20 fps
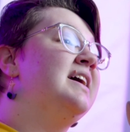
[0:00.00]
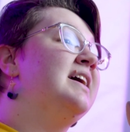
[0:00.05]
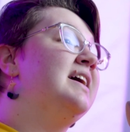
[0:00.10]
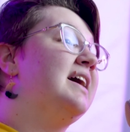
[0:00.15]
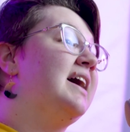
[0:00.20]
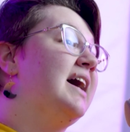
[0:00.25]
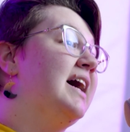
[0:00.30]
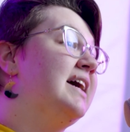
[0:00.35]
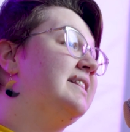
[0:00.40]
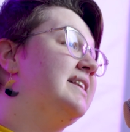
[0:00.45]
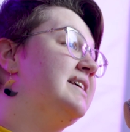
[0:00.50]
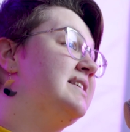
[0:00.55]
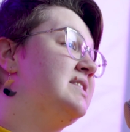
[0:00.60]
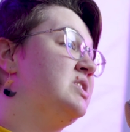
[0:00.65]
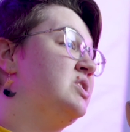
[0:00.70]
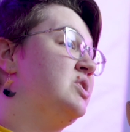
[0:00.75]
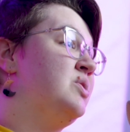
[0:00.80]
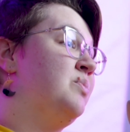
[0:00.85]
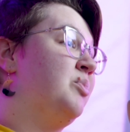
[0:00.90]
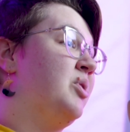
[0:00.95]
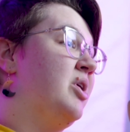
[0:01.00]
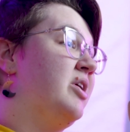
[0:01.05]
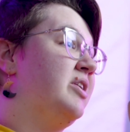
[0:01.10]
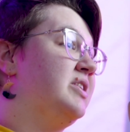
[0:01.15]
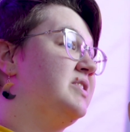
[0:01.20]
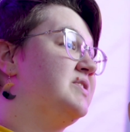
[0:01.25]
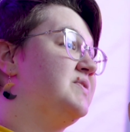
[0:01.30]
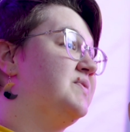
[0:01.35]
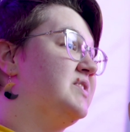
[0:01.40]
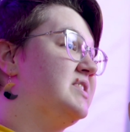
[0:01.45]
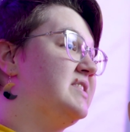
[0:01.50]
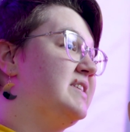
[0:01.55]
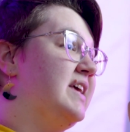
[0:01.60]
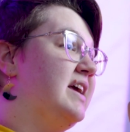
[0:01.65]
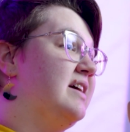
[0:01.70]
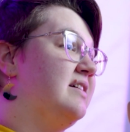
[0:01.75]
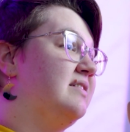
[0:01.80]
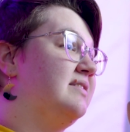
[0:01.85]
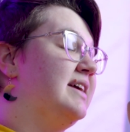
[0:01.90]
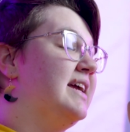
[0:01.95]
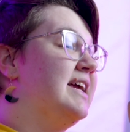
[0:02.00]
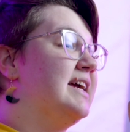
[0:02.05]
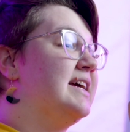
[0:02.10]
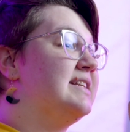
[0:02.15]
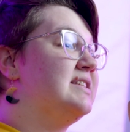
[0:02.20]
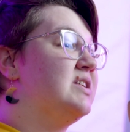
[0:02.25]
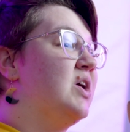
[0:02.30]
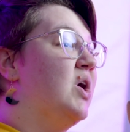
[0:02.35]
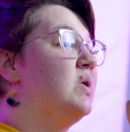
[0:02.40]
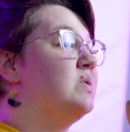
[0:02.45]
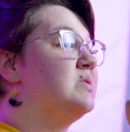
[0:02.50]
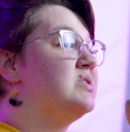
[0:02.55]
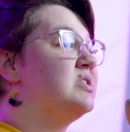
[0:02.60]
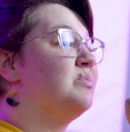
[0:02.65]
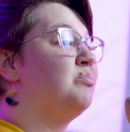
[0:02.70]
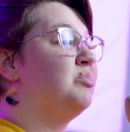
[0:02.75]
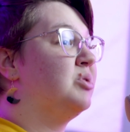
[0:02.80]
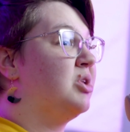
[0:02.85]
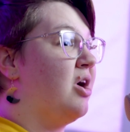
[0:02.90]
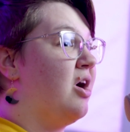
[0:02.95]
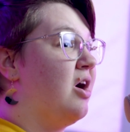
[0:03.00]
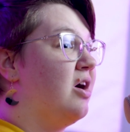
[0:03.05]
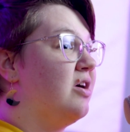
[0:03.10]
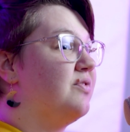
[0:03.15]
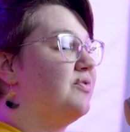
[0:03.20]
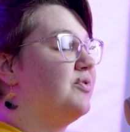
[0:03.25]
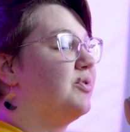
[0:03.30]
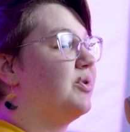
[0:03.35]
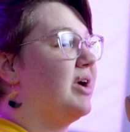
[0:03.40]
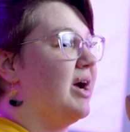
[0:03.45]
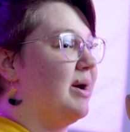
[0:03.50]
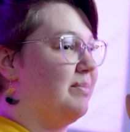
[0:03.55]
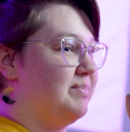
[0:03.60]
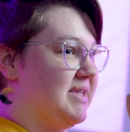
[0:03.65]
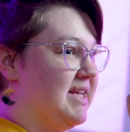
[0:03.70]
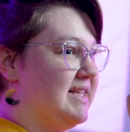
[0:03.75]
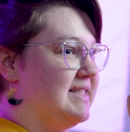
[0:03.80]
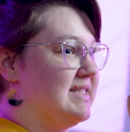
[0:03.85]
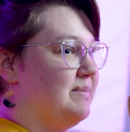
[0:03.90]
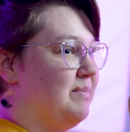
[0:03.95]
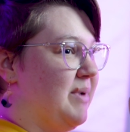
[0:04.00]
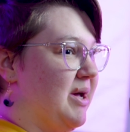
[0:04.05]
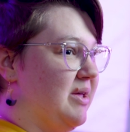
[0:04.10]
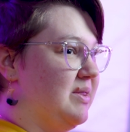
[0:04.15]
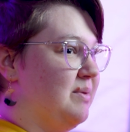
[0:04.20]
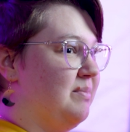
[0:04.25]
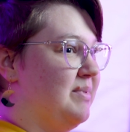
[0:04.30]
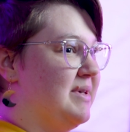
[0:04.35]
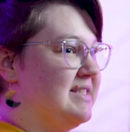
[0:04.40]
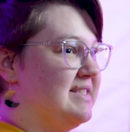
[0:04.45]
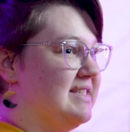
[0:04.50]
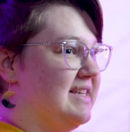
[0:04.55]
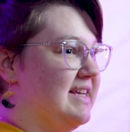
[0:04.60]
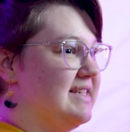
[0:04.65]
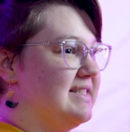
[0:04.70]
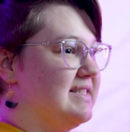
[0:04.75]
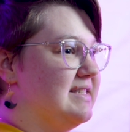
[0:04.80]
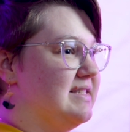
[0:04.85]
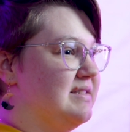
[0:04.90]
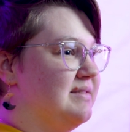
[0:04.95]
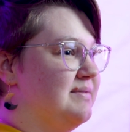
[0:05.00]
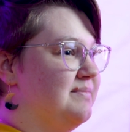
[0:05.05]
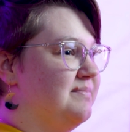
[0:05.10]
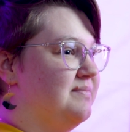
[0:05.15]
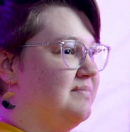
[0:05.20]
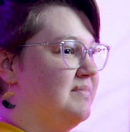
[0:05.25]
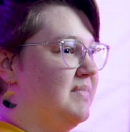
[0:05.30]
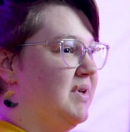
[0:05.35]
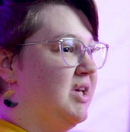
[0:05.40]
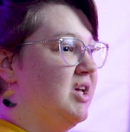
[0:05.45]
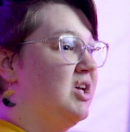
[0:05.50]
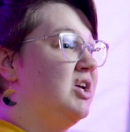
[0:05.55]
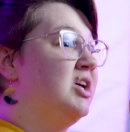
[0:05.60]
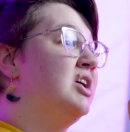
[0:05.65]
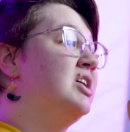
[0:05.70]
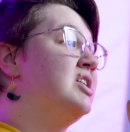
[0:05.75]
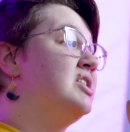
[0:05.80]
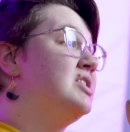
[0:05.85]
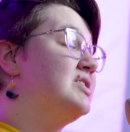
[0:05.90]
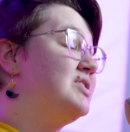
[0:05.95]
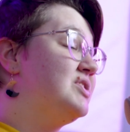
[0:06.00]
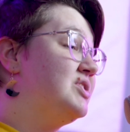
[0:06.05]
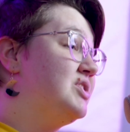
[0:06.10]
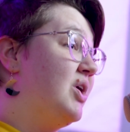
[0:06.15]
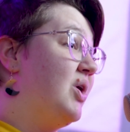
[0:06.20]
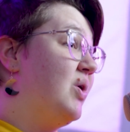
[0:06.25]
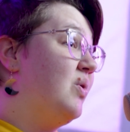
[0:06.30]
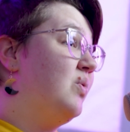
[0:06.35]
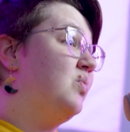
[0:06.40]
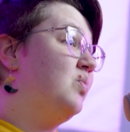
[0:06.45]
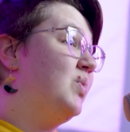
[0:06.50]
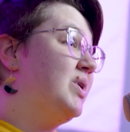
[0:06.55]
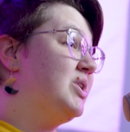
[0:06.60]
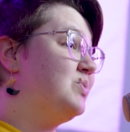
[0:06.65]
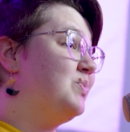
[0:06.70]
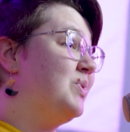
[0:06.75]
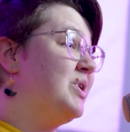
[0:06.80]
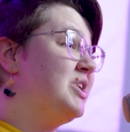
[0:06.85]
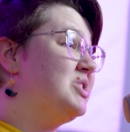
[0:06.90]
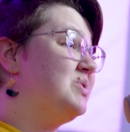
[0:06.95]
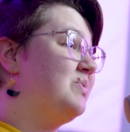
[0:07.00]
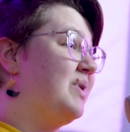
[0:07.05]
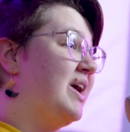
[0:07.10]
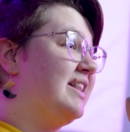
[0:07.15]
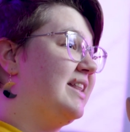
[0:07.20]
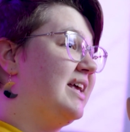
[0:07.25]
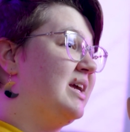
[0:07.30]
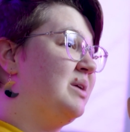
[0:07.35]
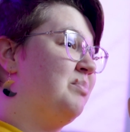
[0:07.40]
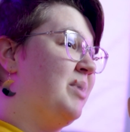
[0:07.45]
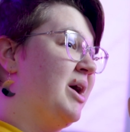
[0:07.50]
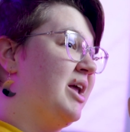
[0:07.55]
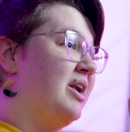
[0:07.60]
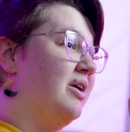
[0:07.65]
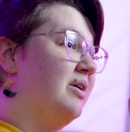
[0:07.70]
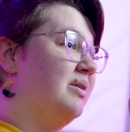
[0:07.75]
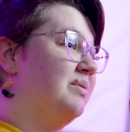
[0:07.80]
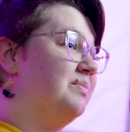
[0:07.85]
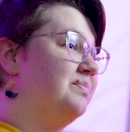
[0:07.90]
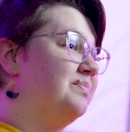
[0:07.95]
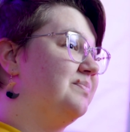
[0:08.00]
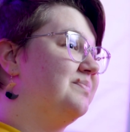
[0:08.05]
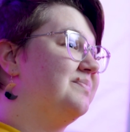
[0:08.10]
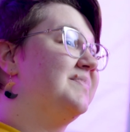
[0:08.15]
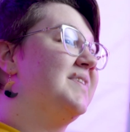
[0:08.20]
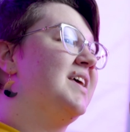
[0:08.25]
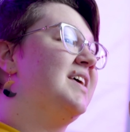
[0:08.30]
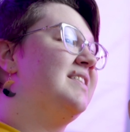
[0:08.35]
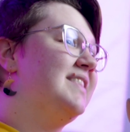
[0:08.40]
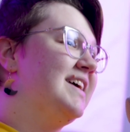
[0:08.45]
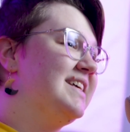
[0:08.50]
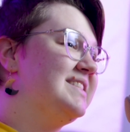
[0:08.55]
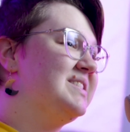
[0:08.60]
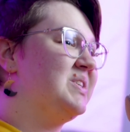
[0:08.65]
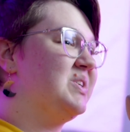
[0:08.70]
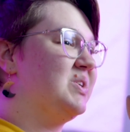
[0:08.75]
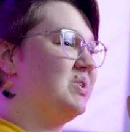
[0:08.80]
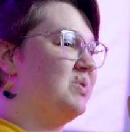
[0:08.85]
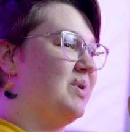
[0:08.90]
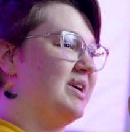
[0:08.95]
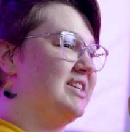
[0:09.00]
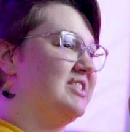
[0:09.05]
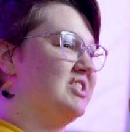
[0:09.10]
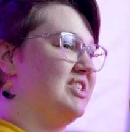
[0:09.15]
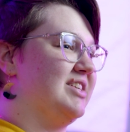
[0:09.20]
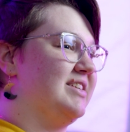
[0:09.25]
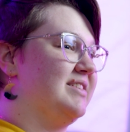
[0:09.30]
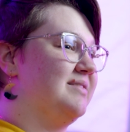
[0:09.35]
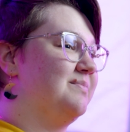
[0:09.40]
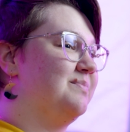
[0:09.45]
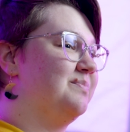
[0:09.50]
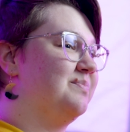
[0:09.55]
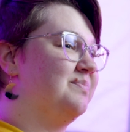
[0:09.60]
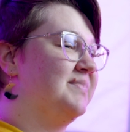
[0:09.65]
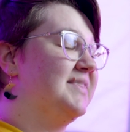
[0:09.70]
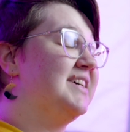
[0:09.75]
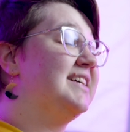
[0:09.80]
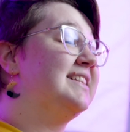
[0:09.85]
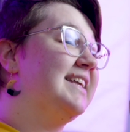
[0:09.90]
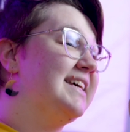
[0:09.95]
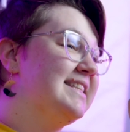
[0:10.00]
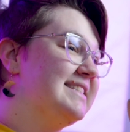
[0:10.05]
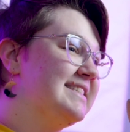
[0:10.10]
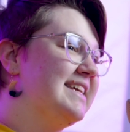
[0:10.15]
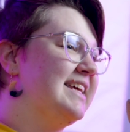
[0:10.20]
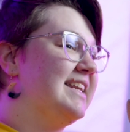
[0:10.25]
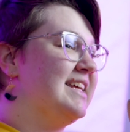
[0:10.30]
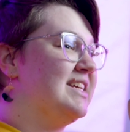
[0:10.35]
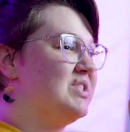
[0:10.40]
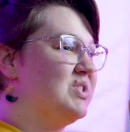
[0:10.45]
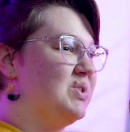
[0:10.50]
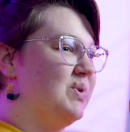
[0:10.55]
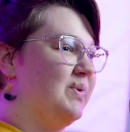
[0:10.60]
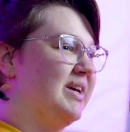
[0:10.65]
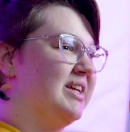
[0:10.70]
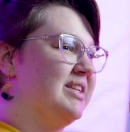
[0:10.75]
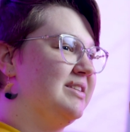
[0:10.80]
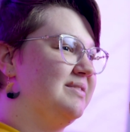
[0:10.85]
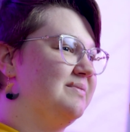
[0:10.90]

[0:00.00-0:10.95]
I list the products for sale and host a blog for updates about the business. So, which one do I like better? That's a good question. Let's get into it.